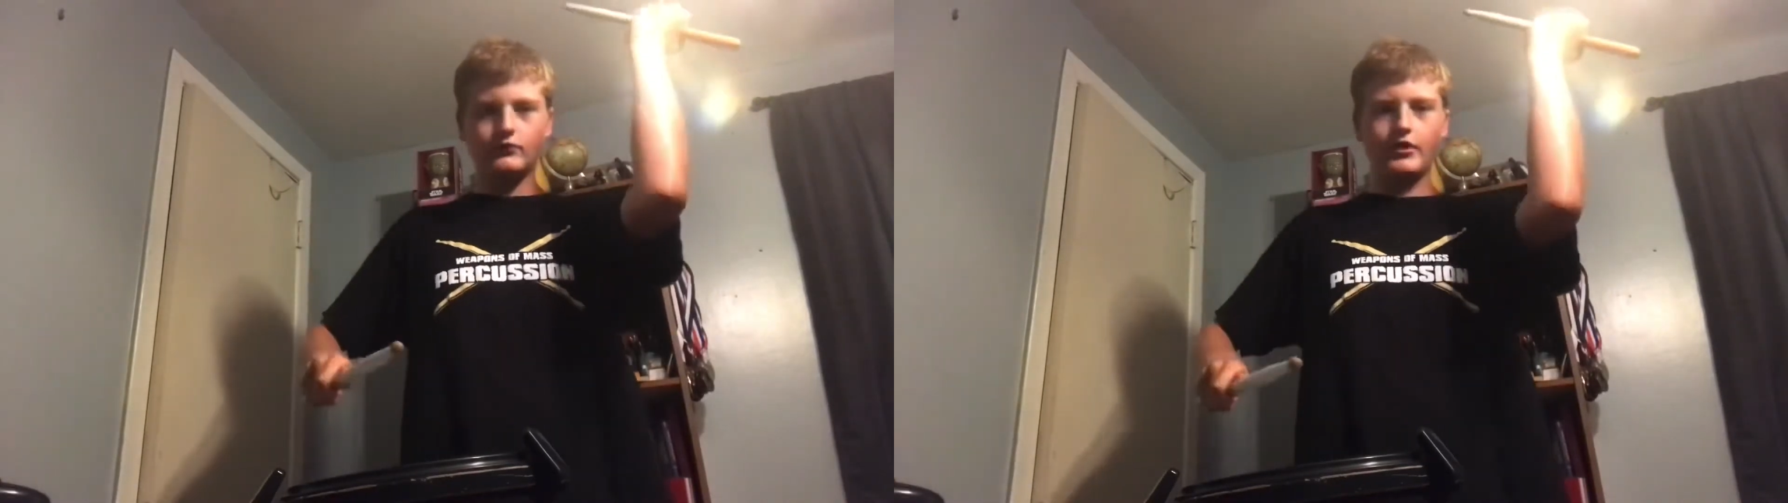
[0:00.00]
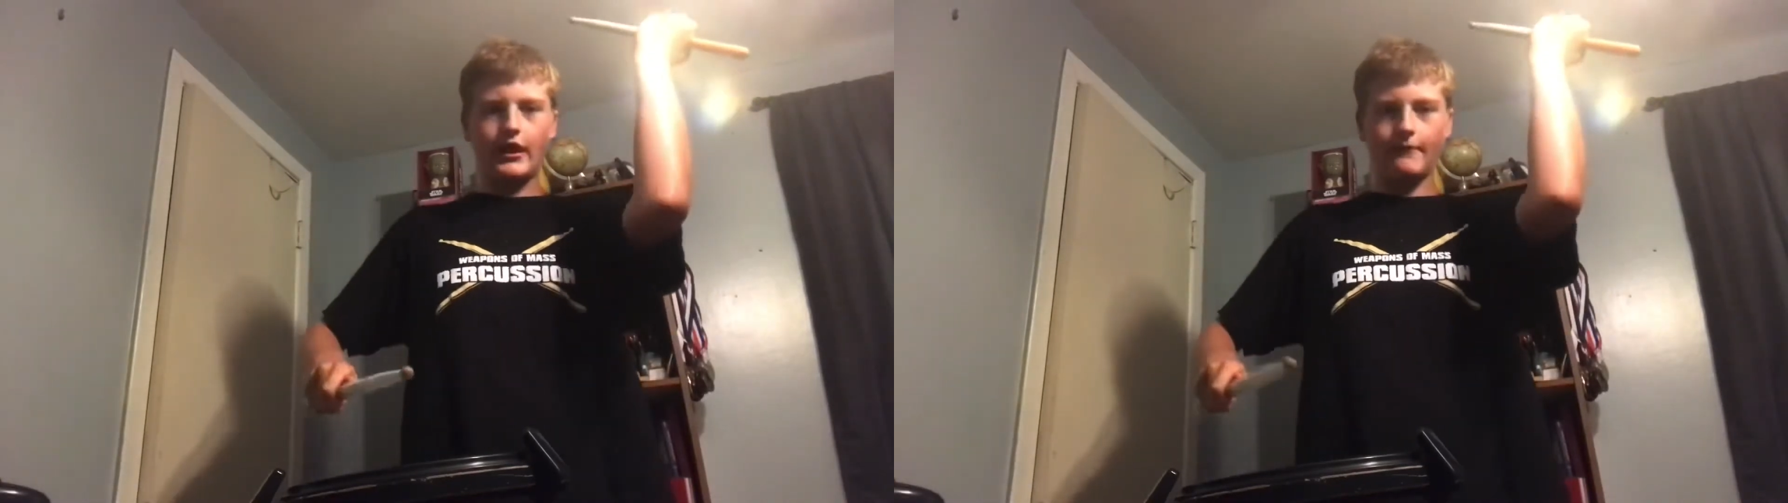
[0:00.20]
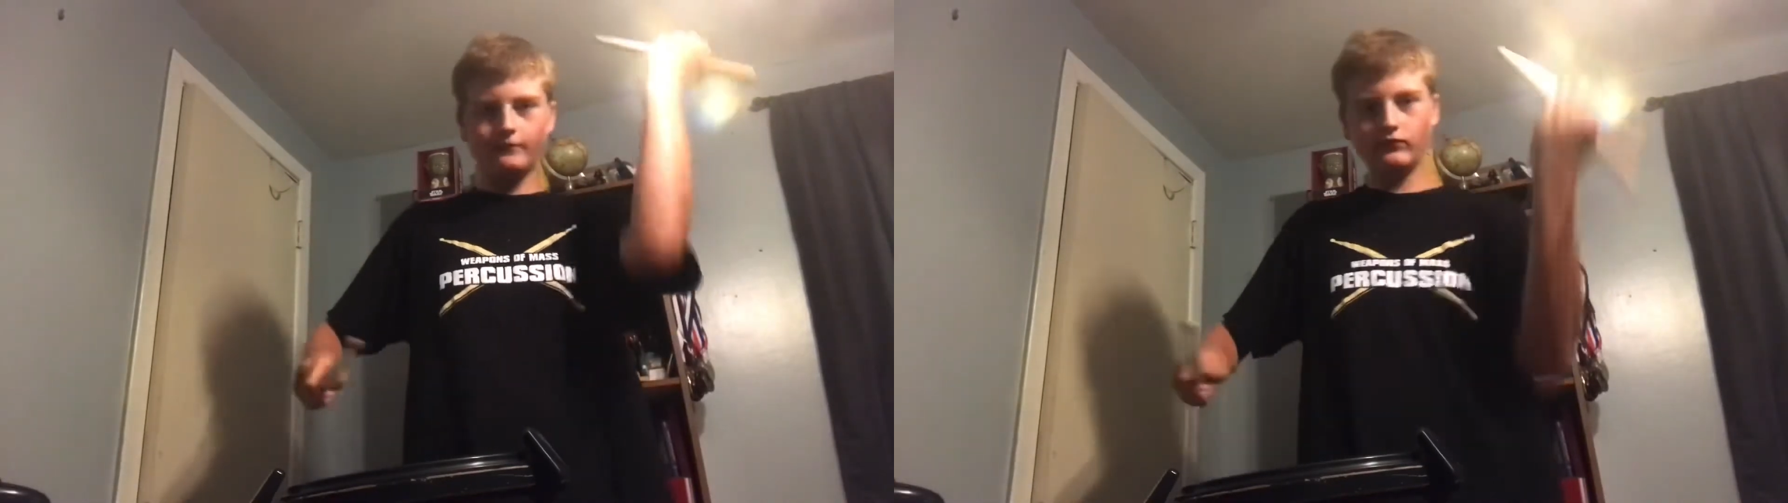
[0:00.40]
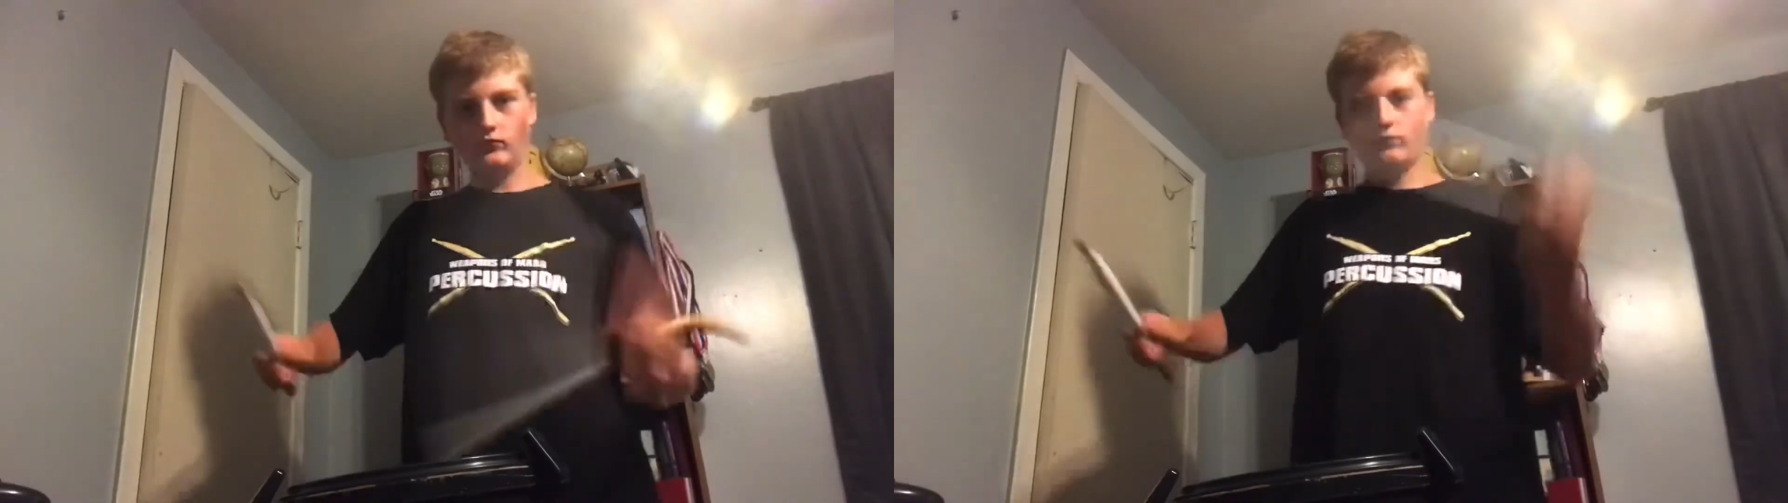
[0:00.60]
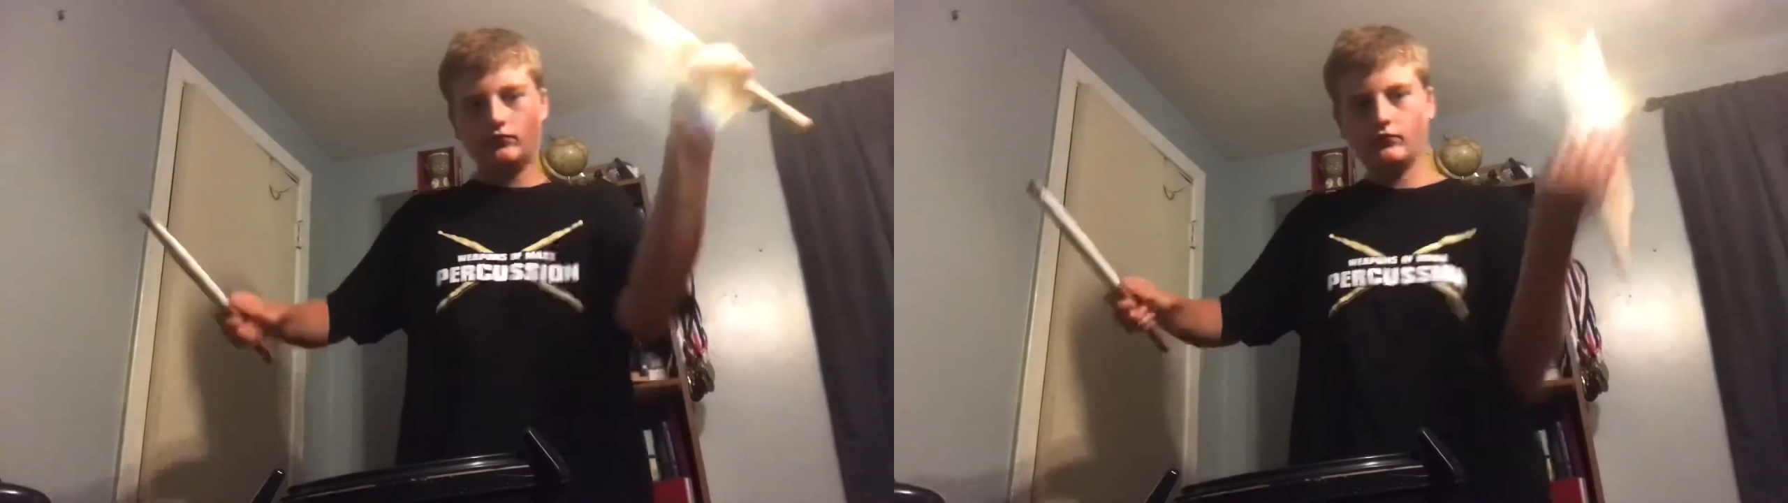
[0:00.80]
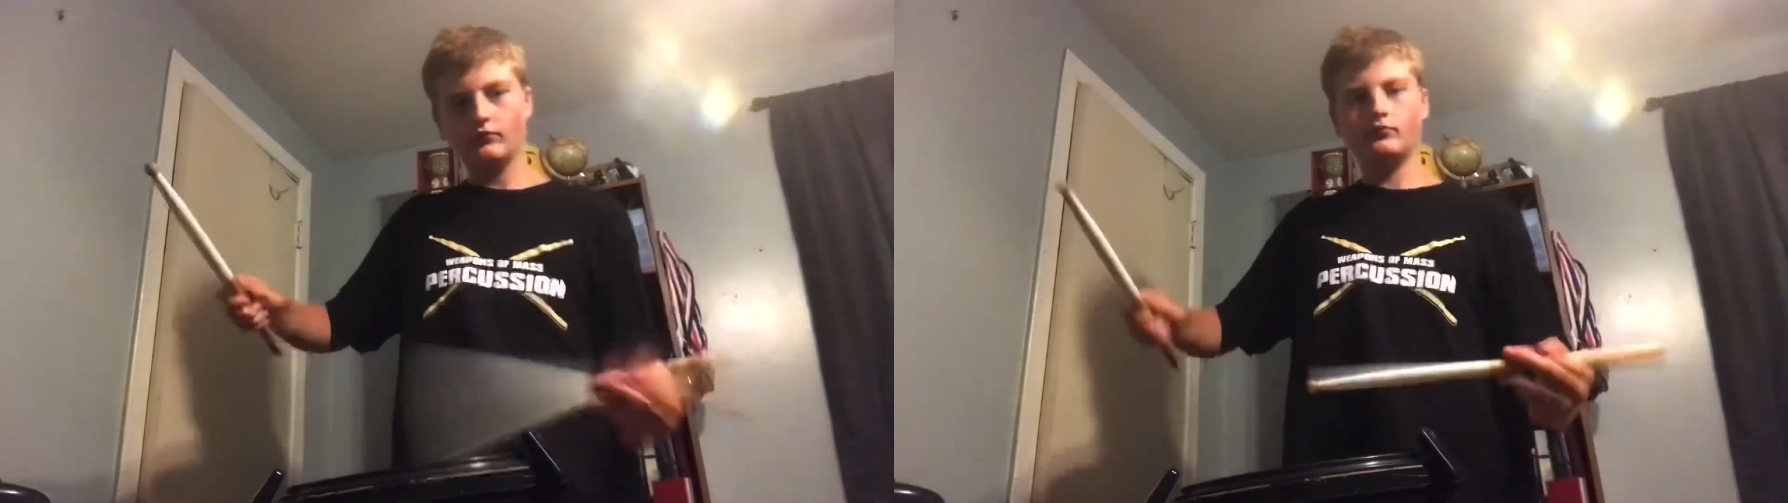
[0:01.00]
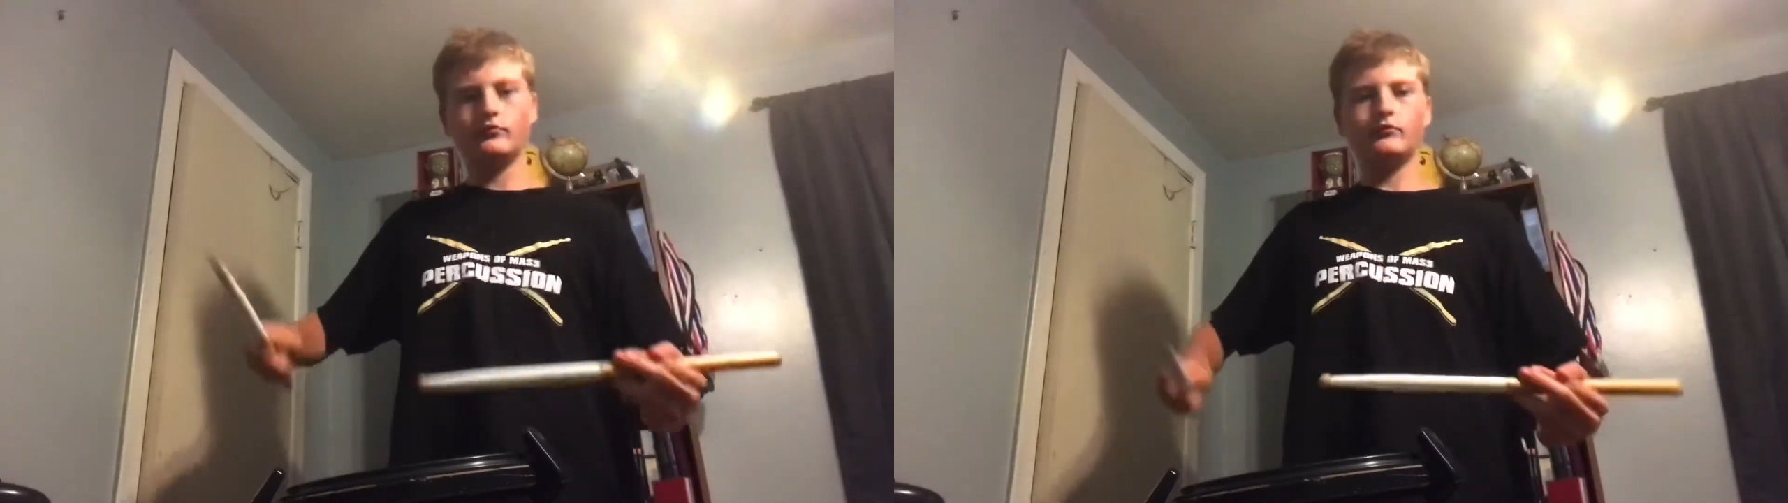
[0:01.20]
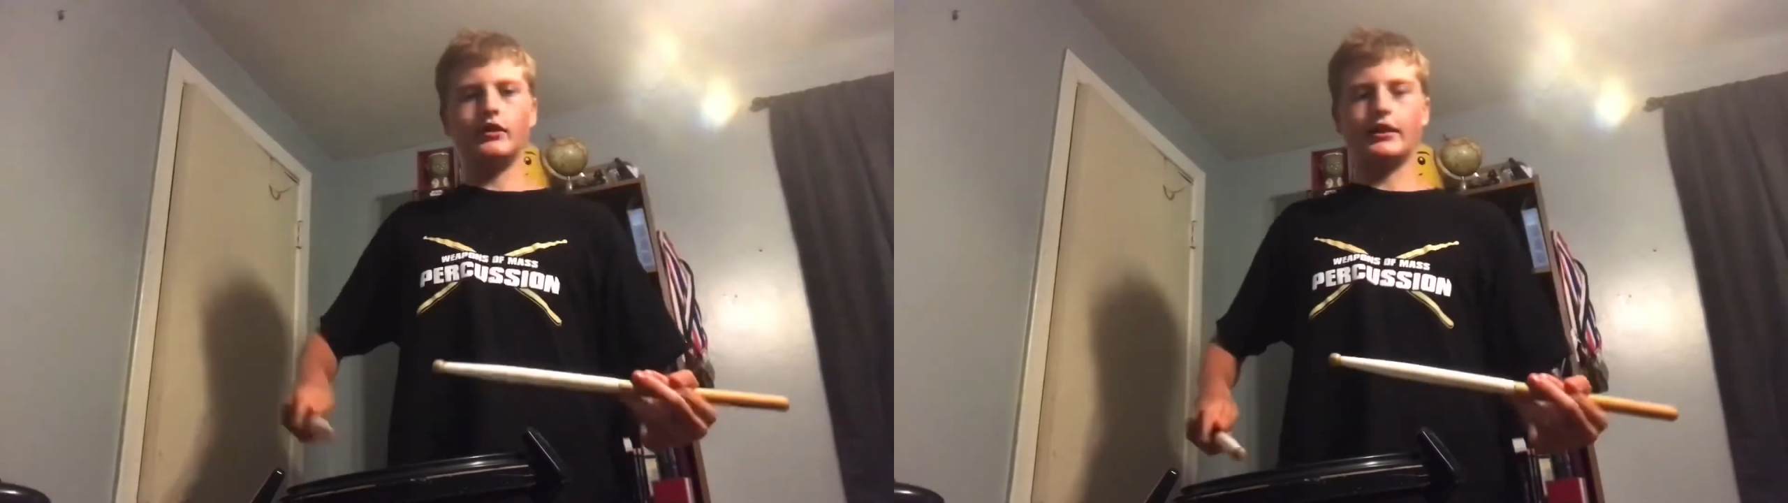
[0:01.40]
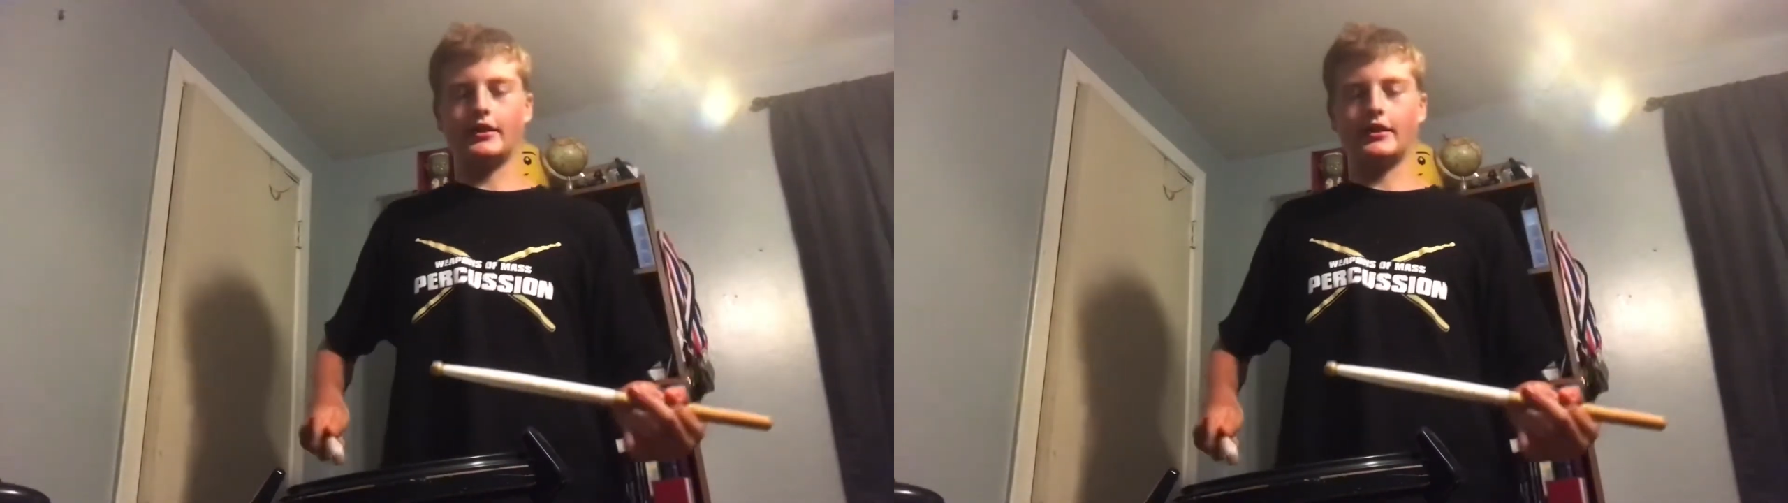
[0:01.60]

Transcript: Tap, that's